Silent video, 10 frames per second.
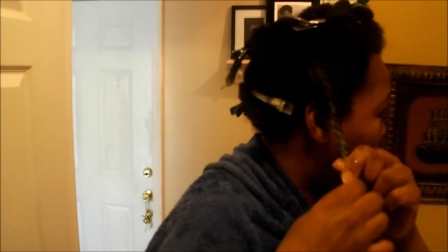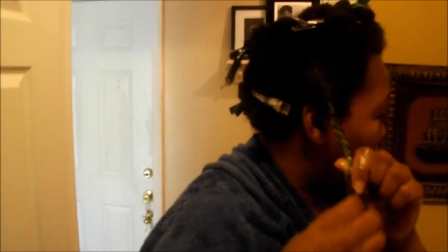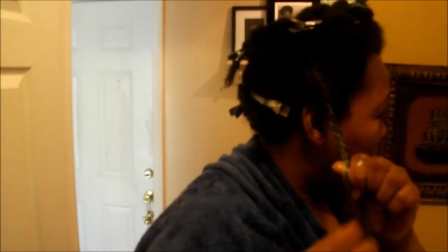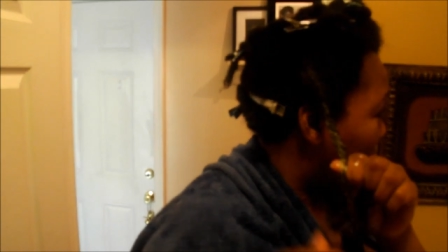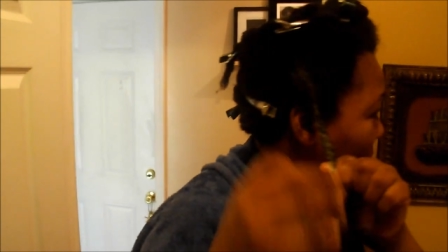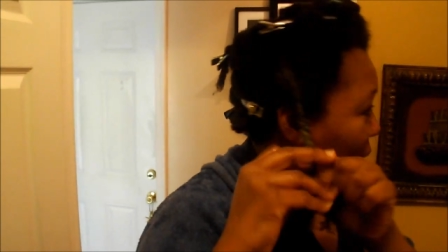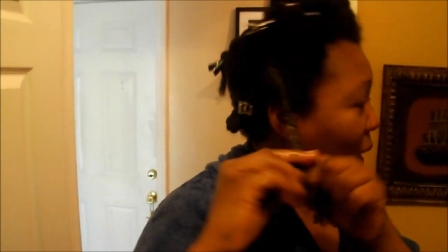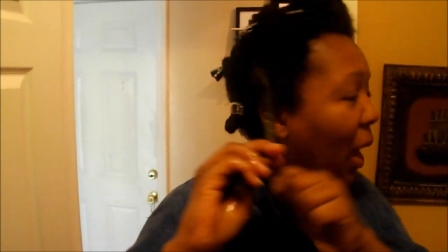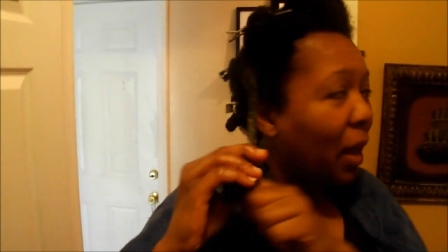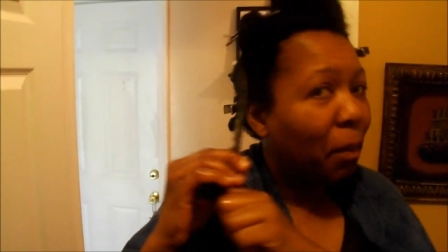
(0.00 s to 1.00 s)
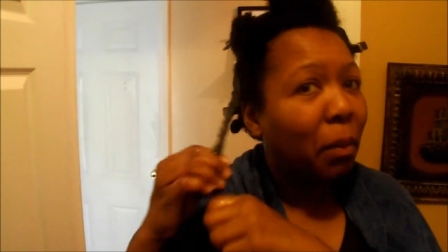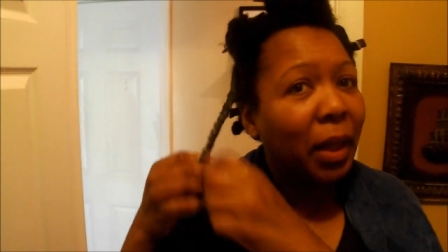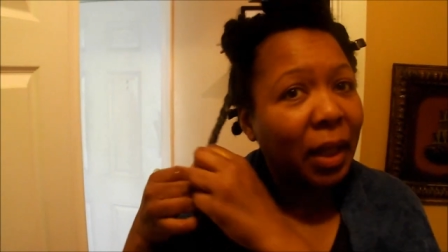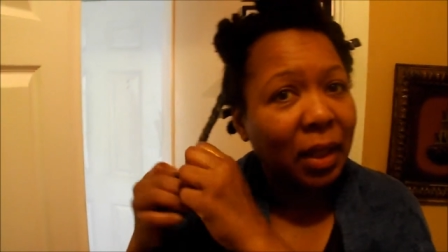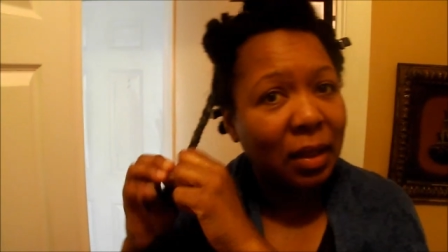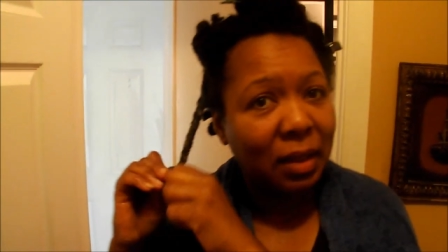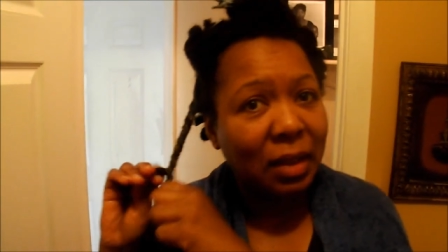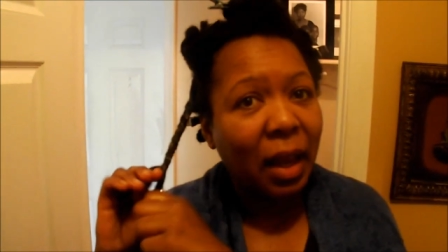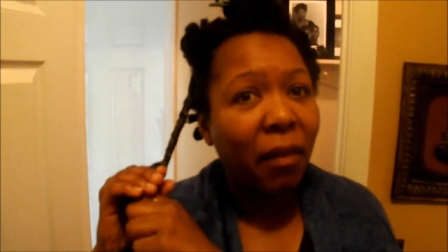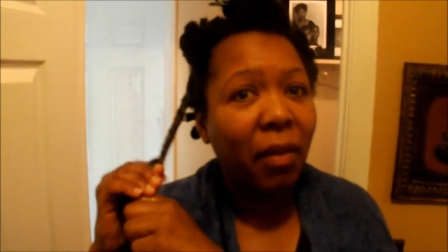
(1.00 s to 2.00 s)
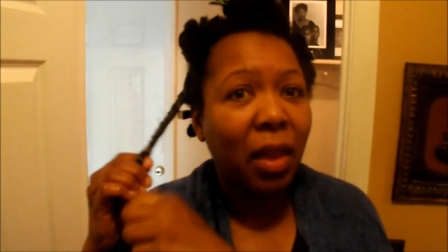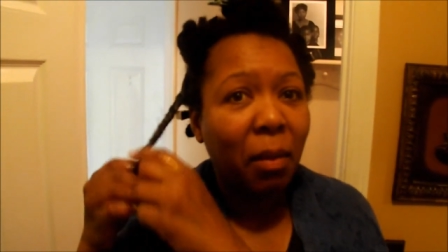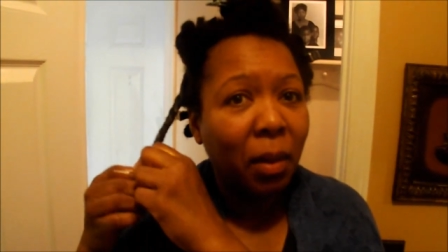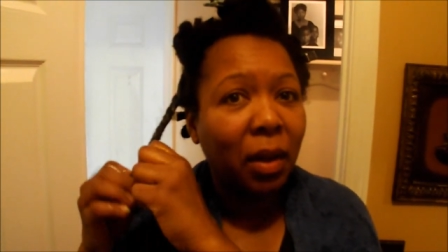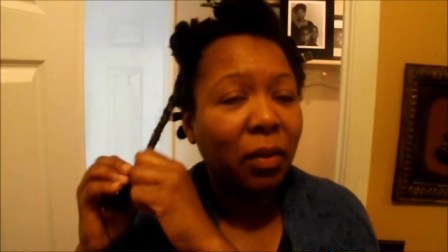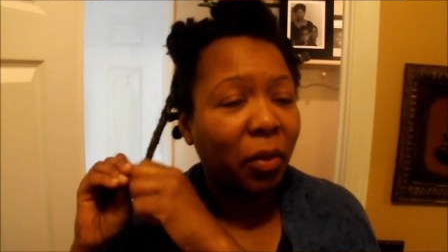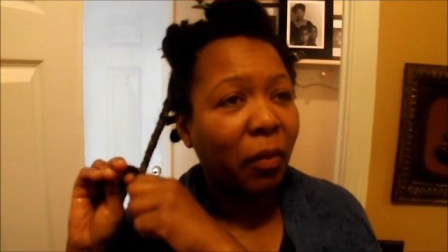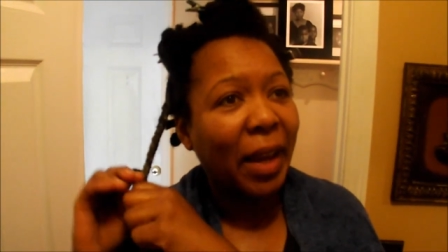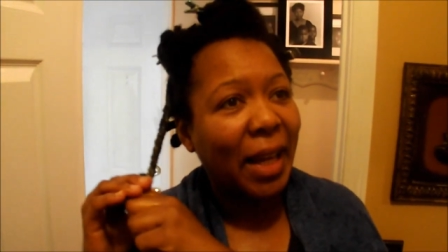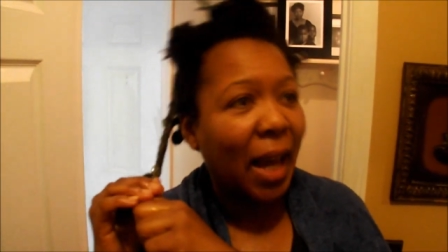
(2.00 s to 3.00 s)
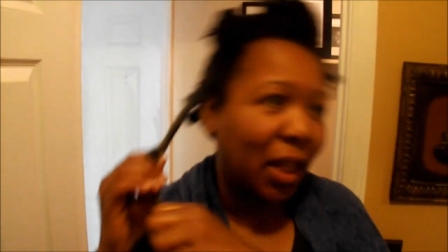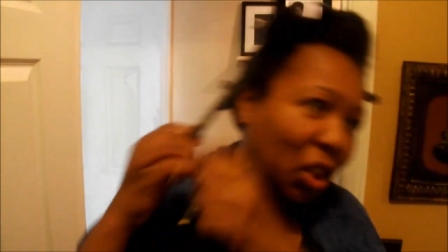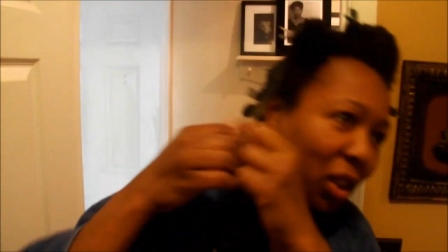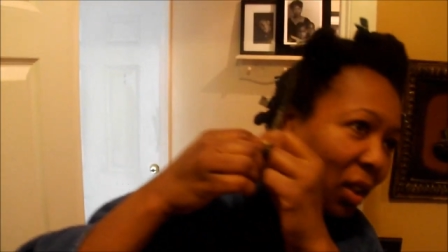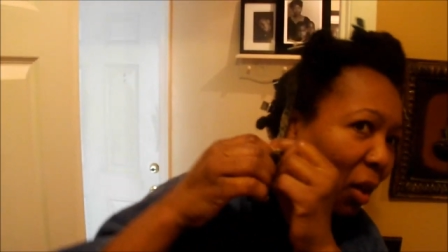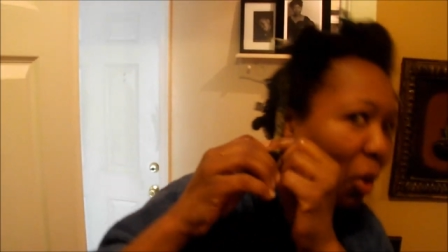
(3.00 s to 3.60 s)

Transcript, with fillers: you guys. I am big into saving that money for vacation. Go